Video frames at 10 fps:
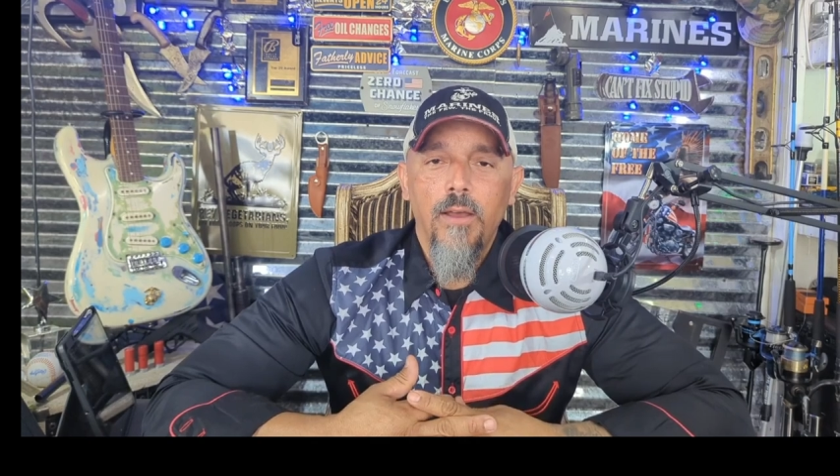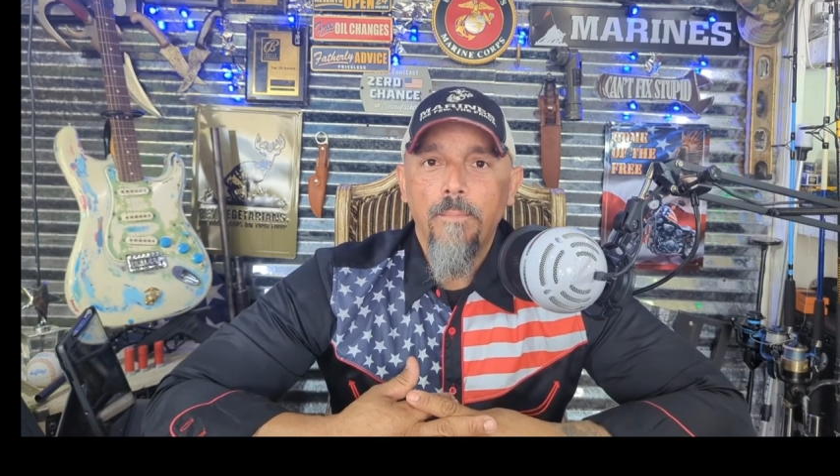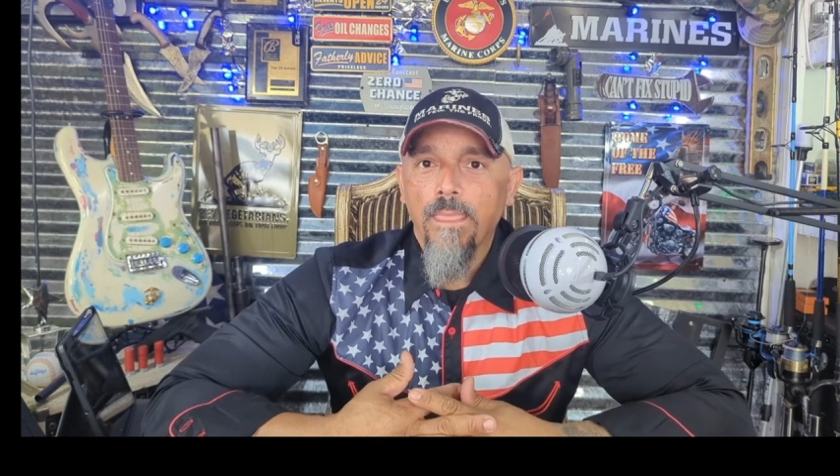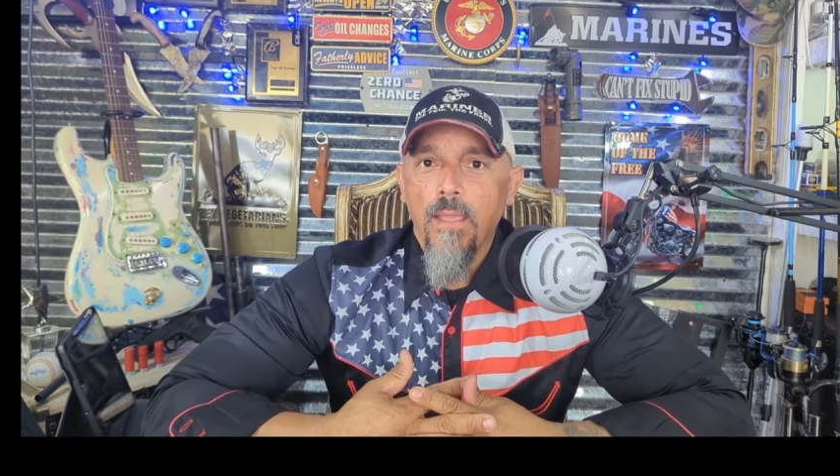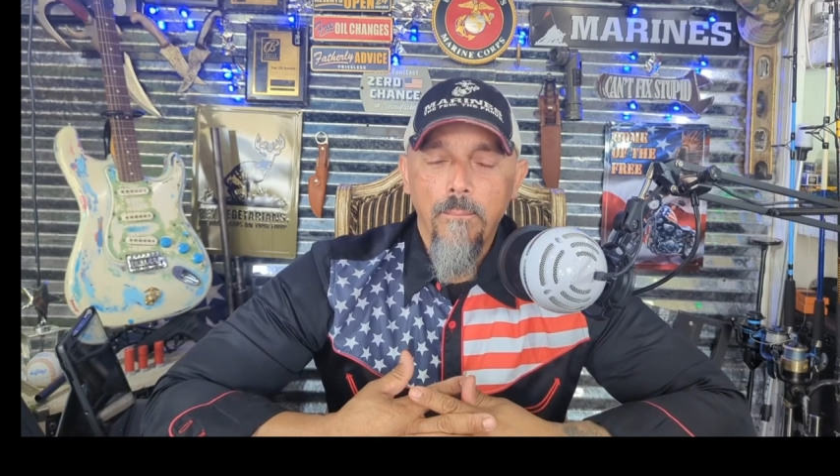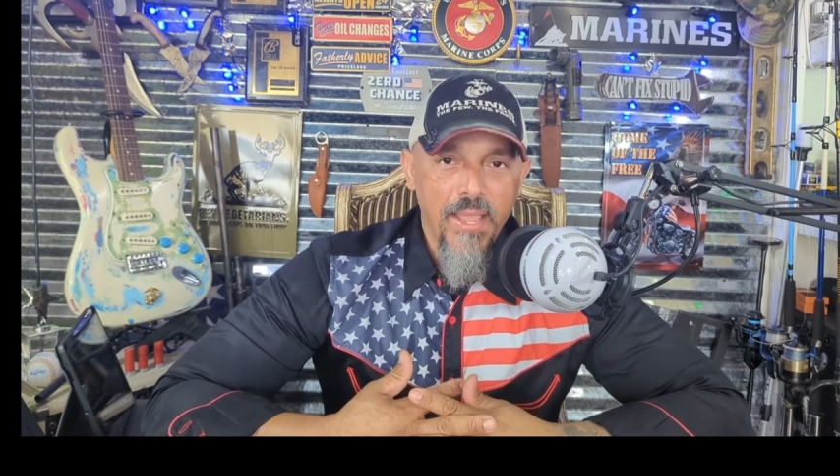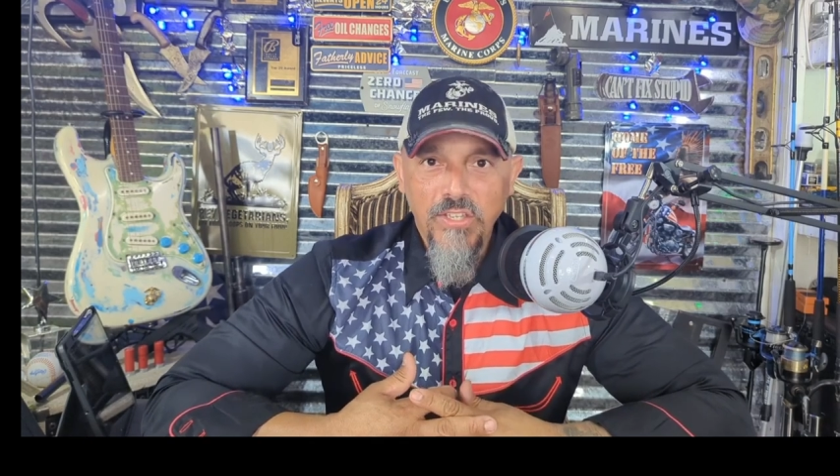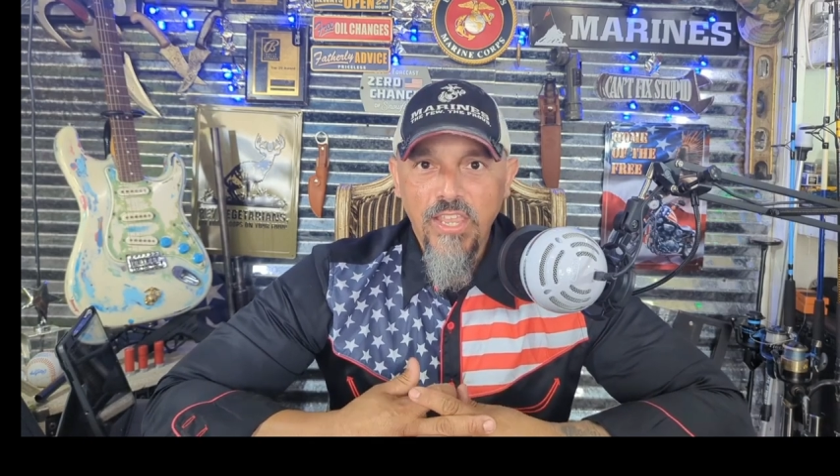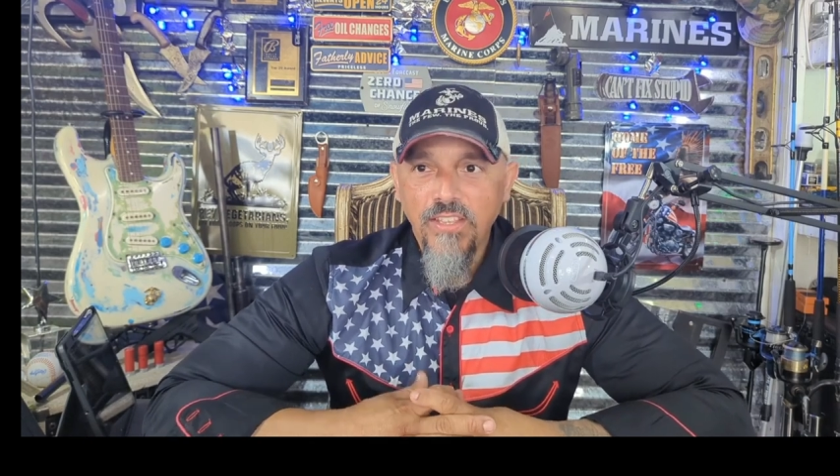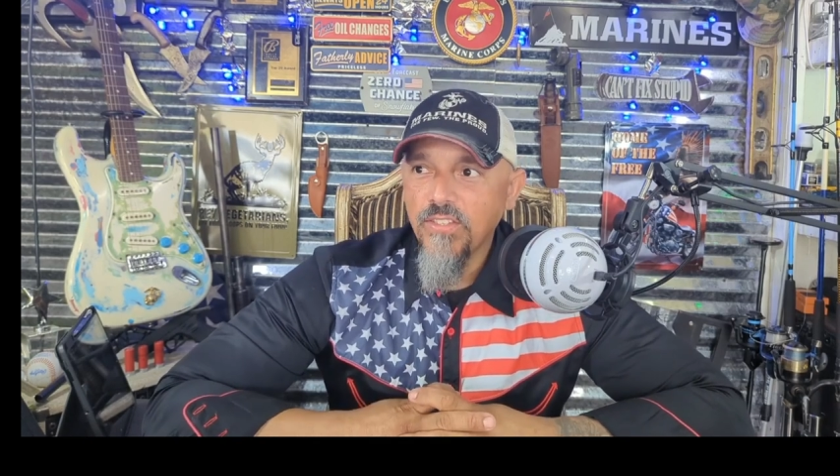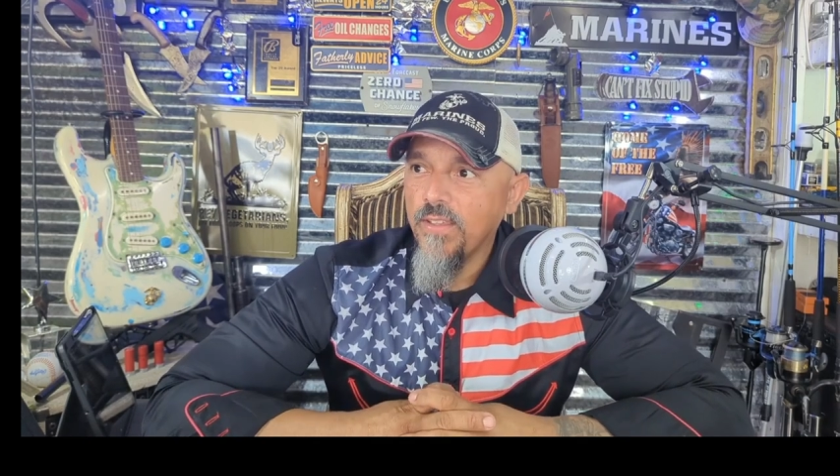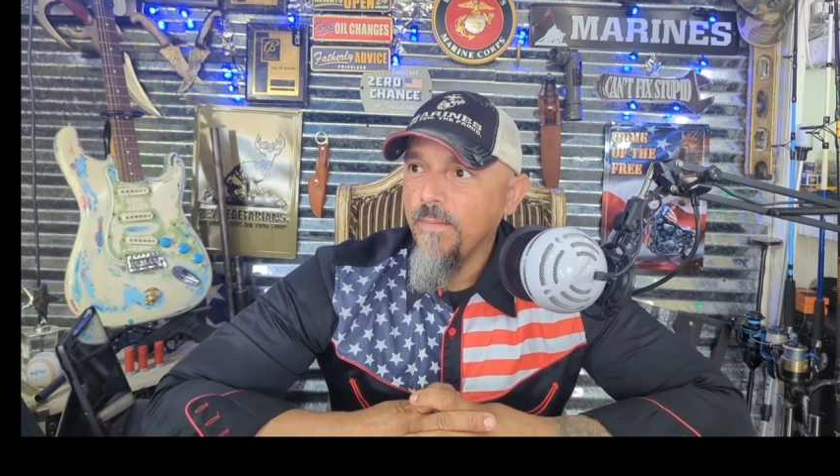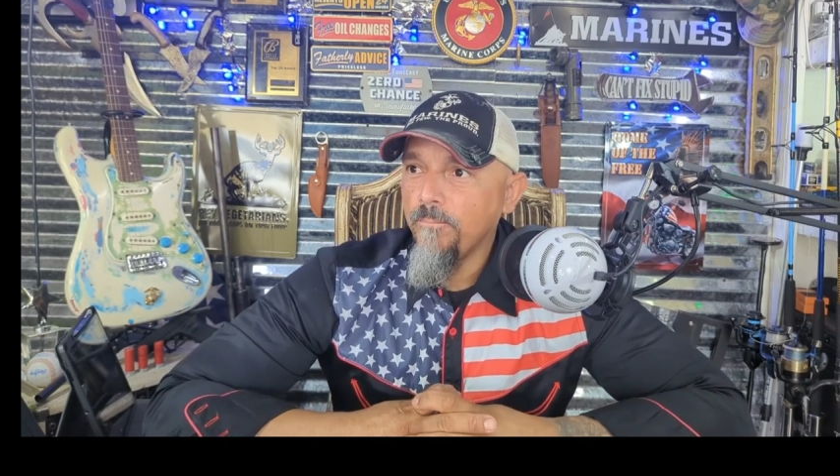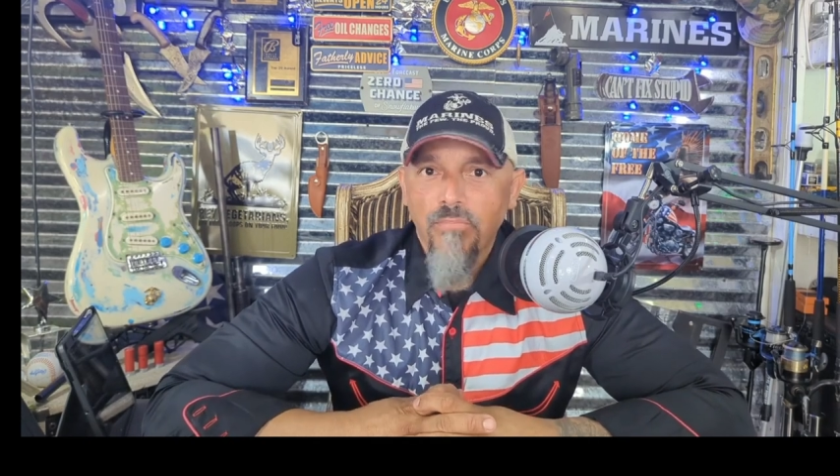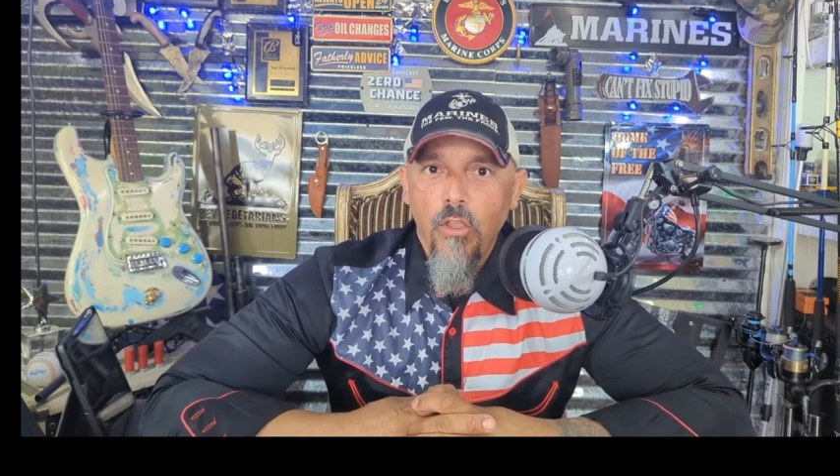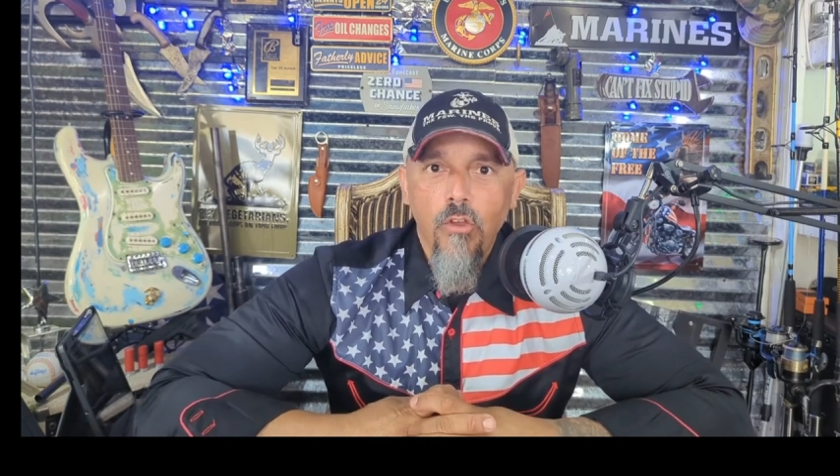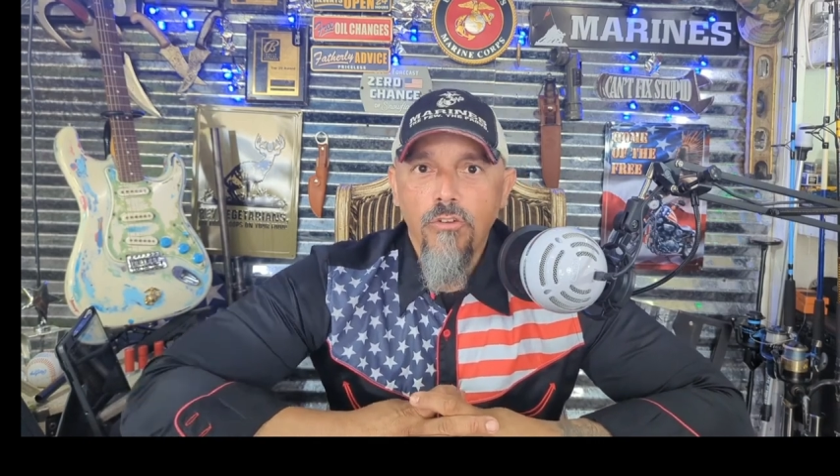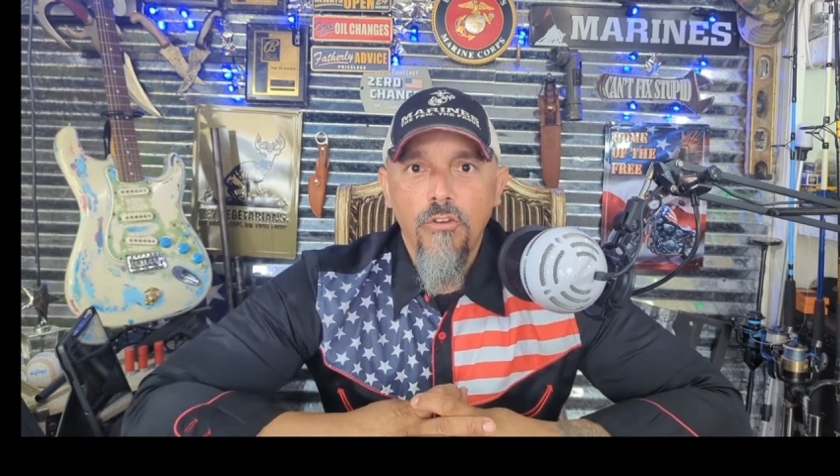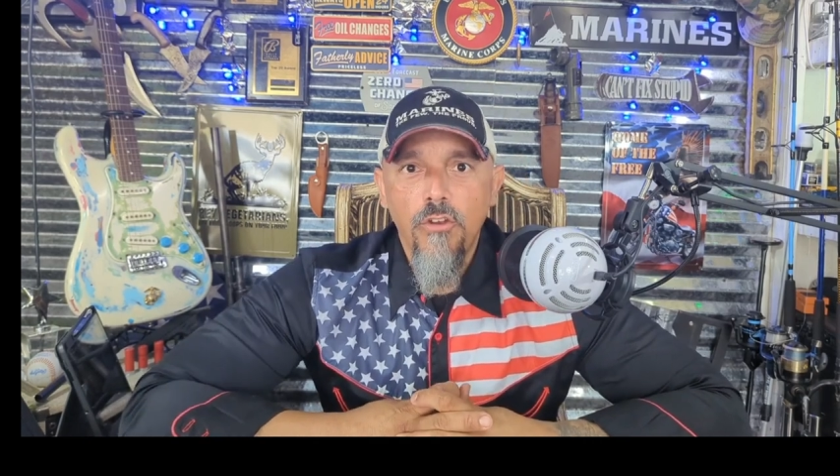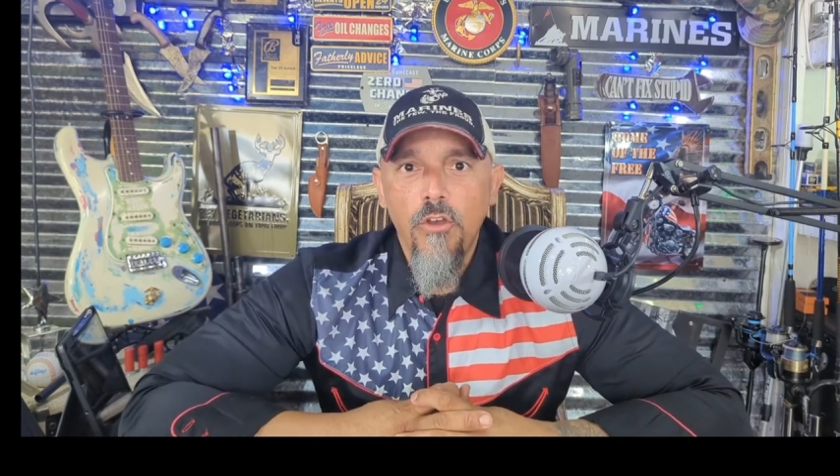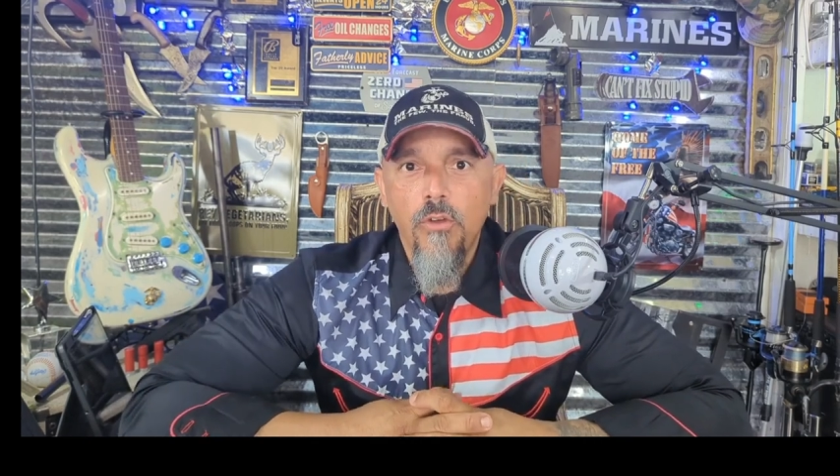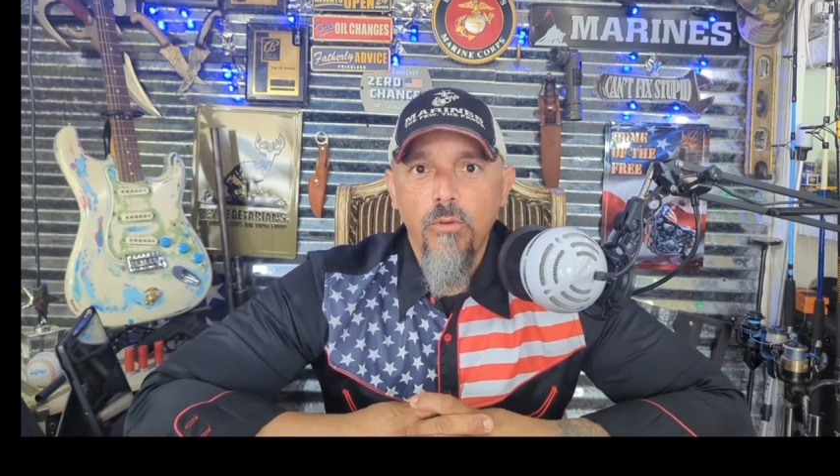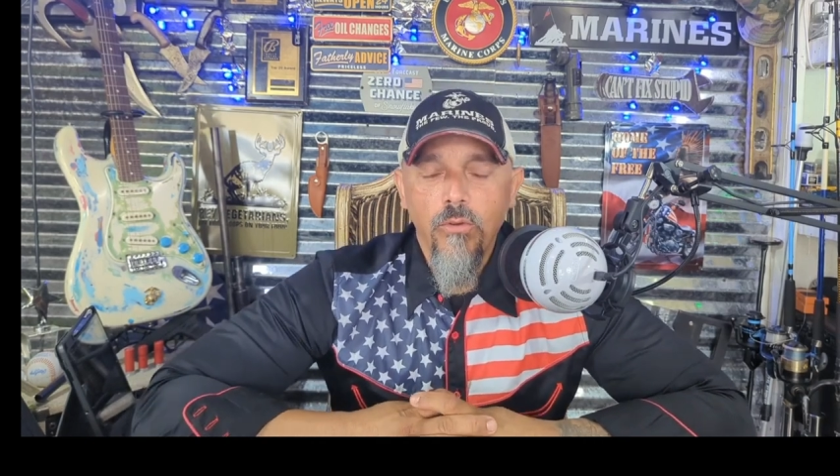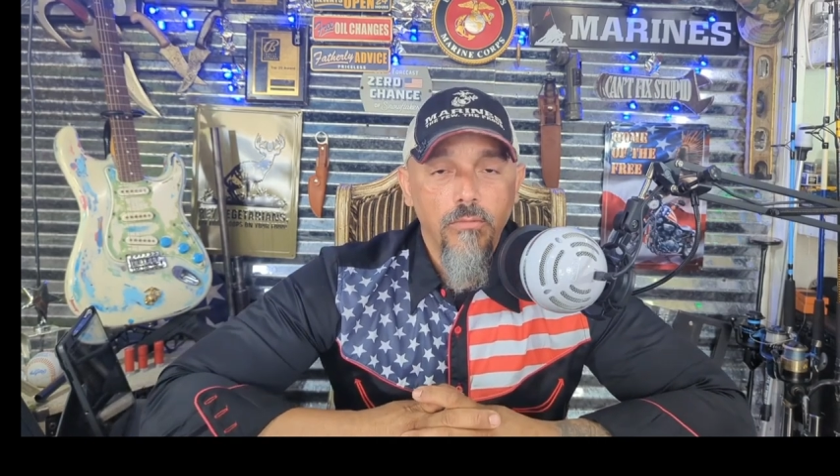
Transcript: Mexicans. Oh no,